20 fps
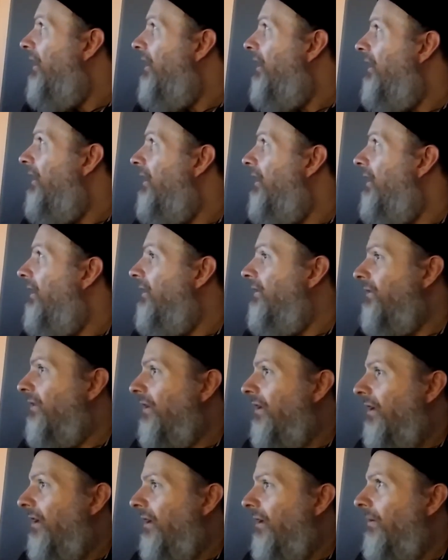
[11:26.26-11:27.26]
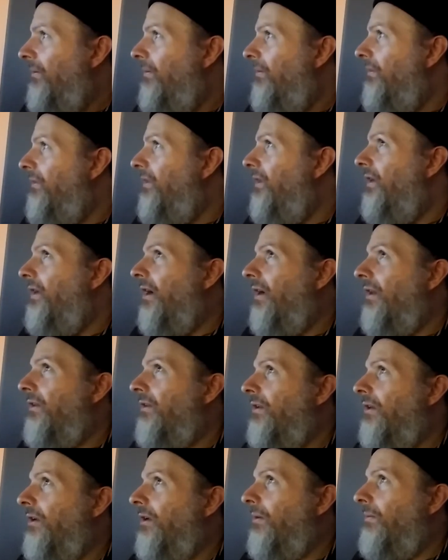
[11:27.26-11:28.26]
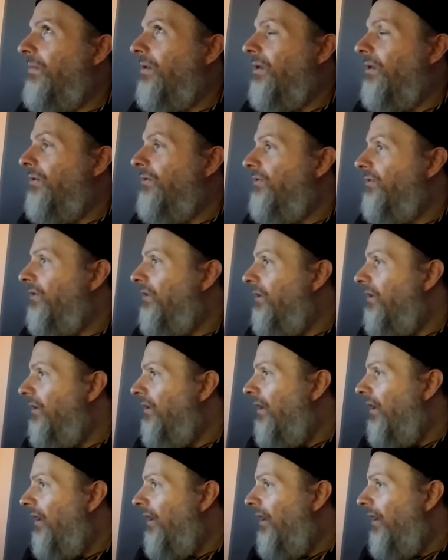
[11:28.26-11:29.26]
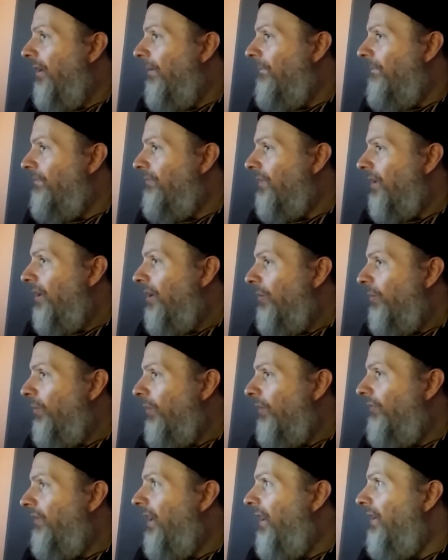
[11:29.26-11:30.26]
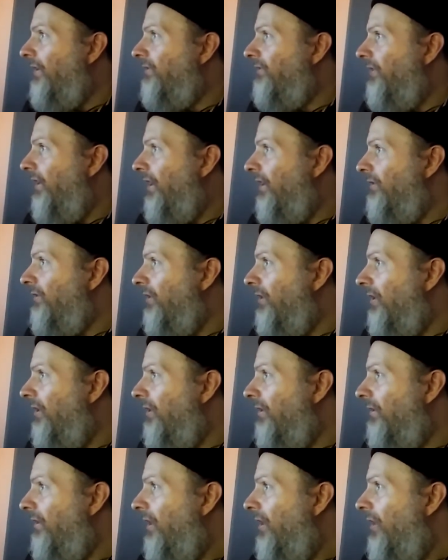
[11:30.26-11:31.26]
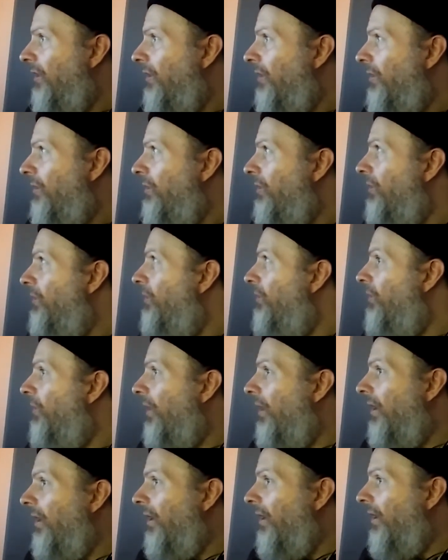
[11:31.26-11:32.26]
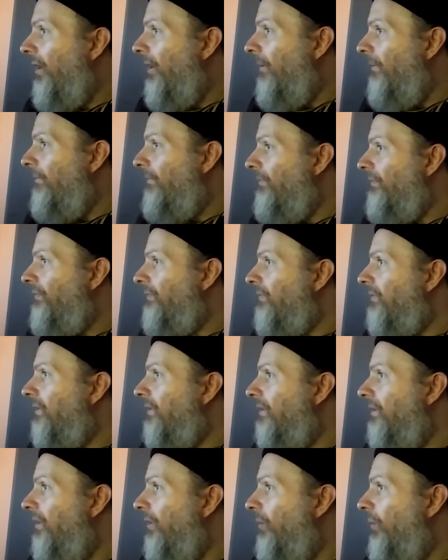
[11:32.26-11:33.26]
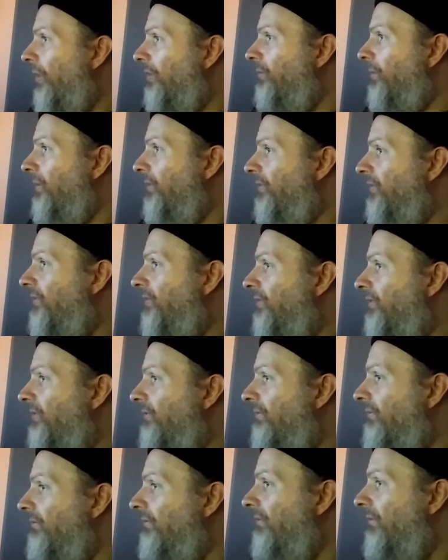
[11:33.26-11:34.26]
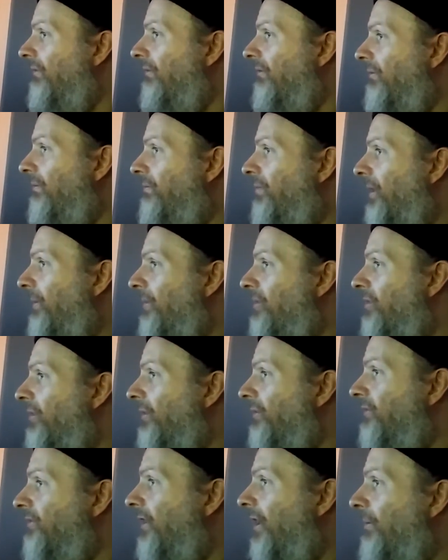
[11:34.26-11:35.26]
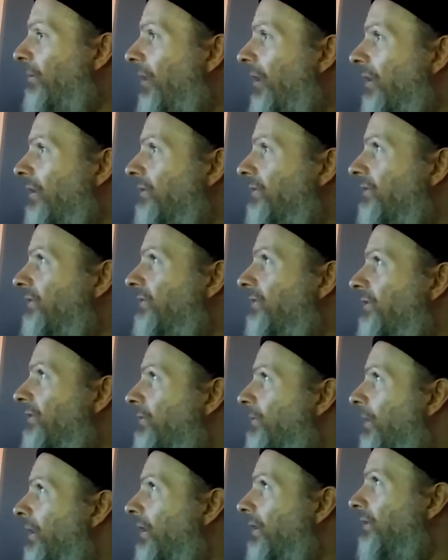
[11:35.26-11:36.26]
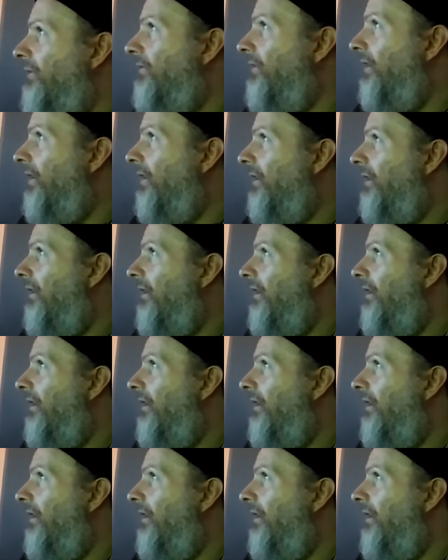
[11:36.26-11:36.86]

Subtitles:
And other producer, Wolfgang Sandner, who worked with pretty much those same artists as well as like,